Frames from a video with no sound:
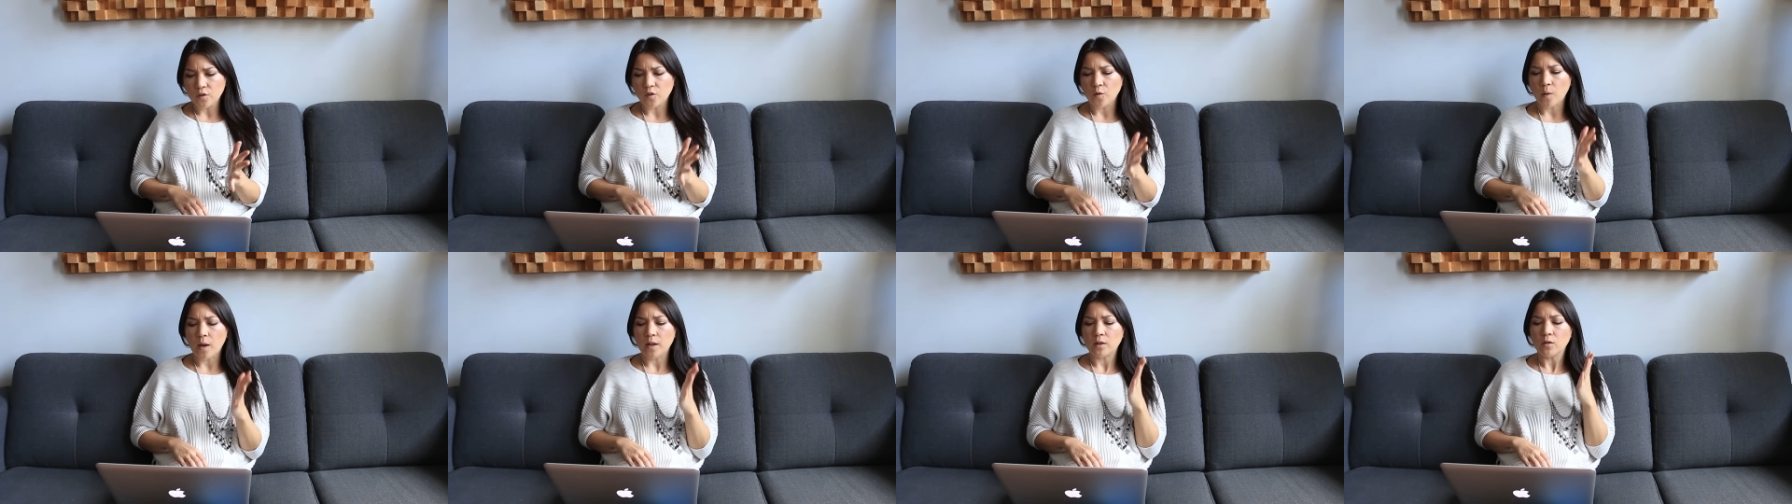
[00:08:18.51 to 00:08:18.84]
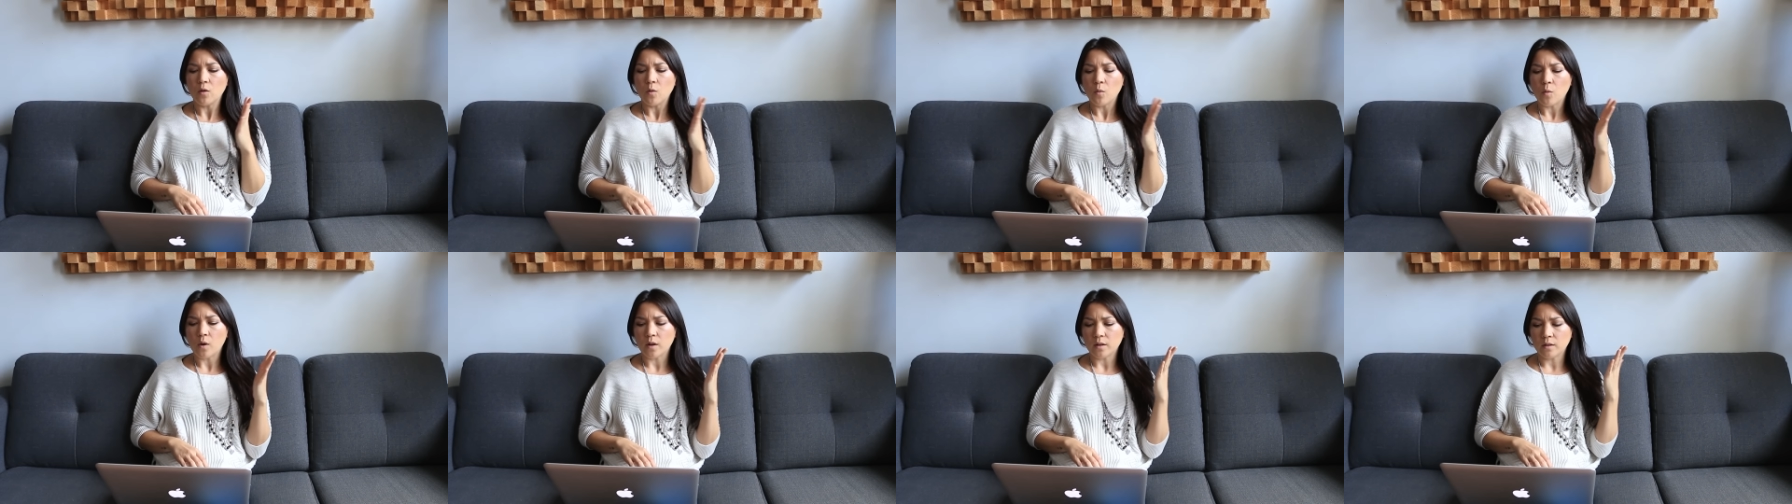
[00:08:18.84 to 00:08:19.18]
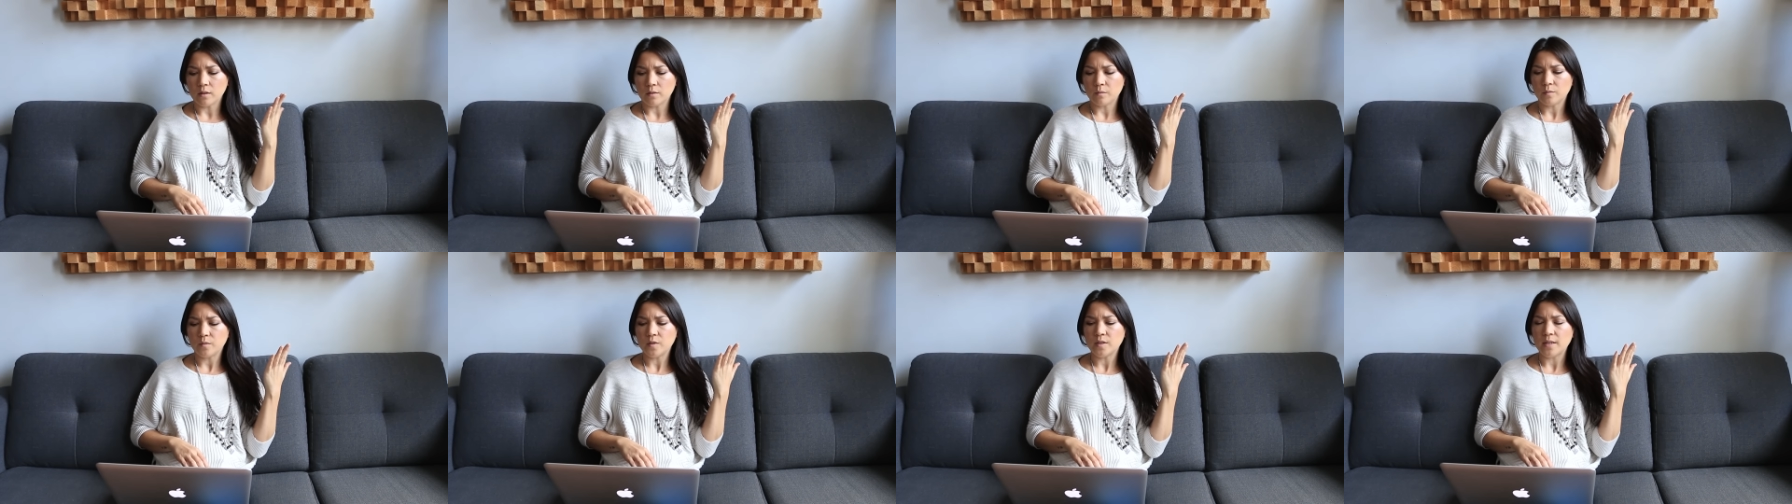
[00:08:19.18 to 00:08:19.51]
so I don't
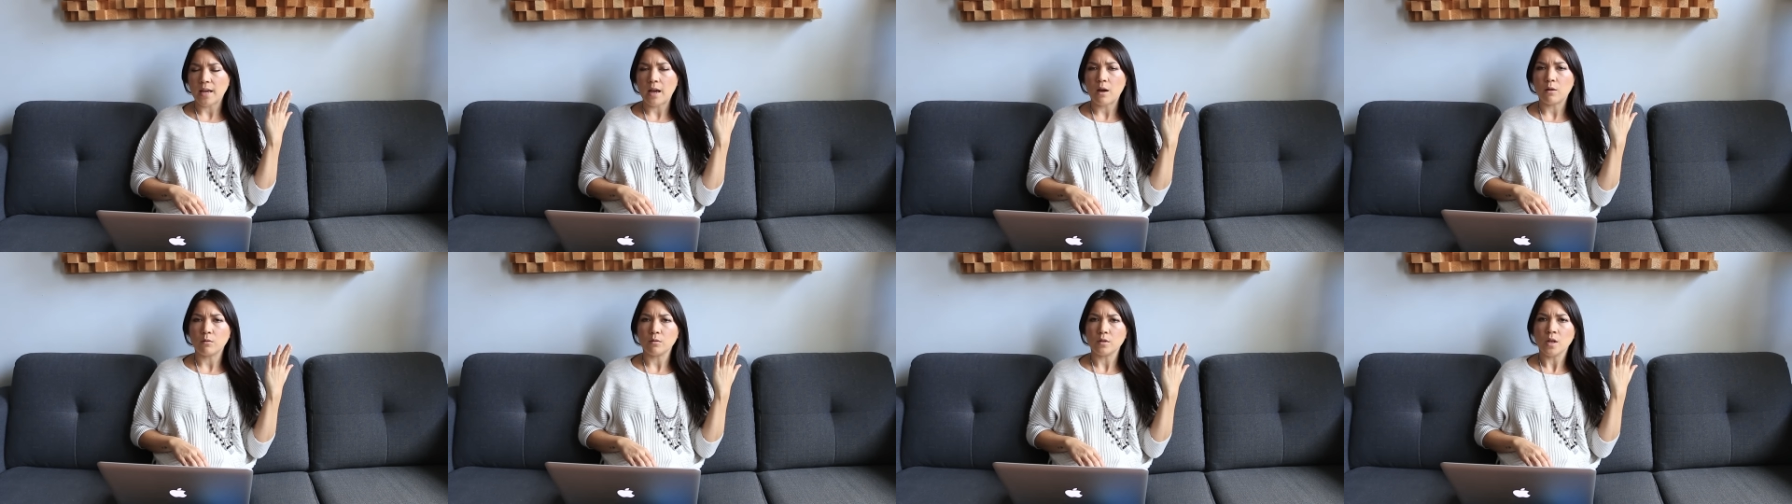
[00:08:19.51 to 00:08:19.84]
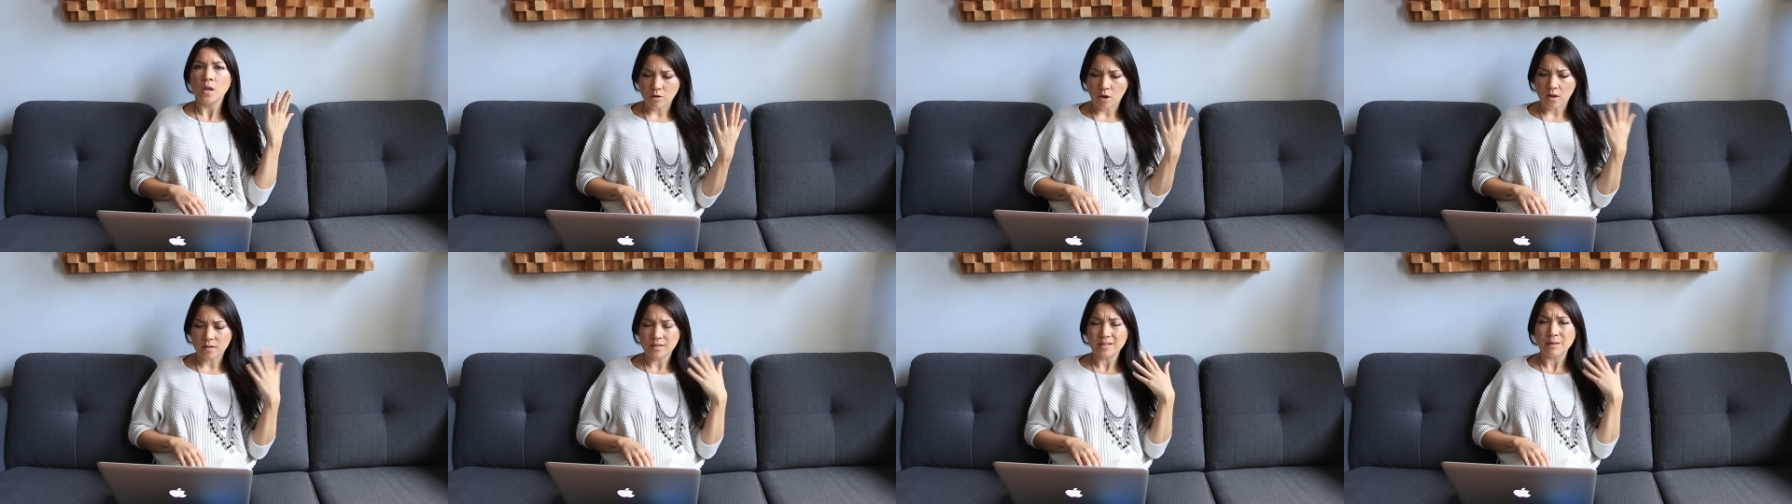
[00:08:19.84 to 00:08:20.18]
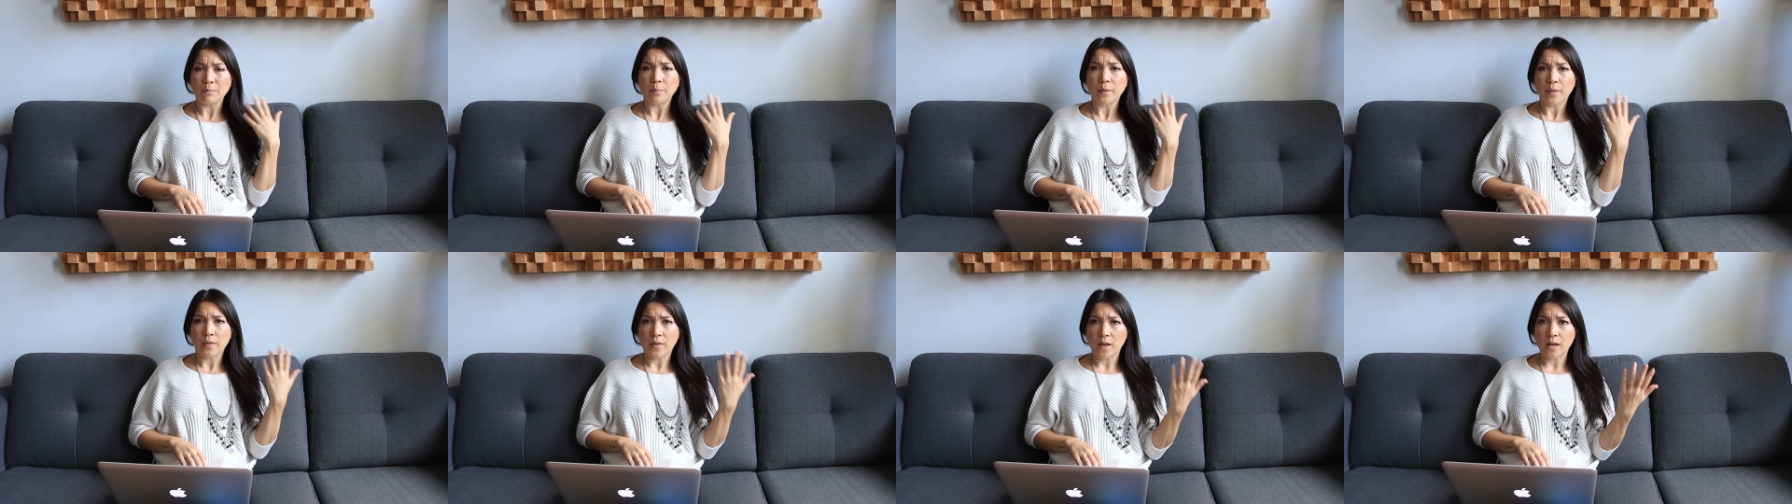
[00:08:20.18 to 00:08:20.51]
wanna sound not
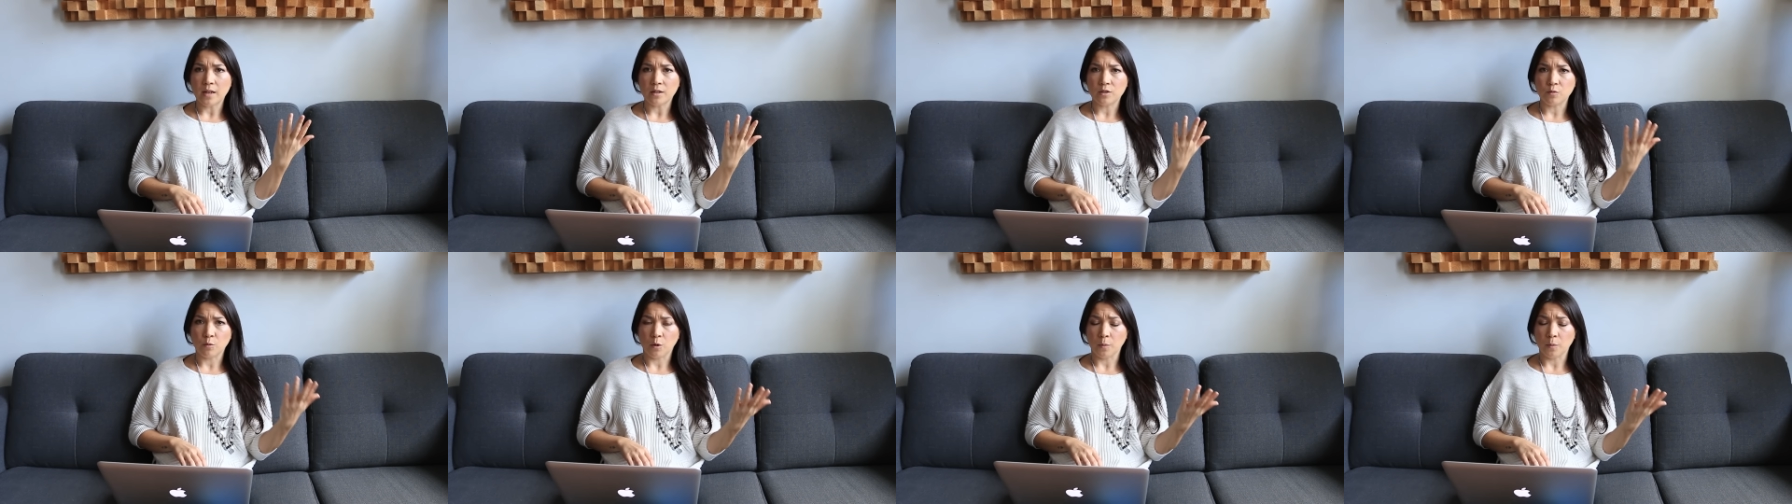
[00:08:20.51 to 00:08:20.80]
sympathetic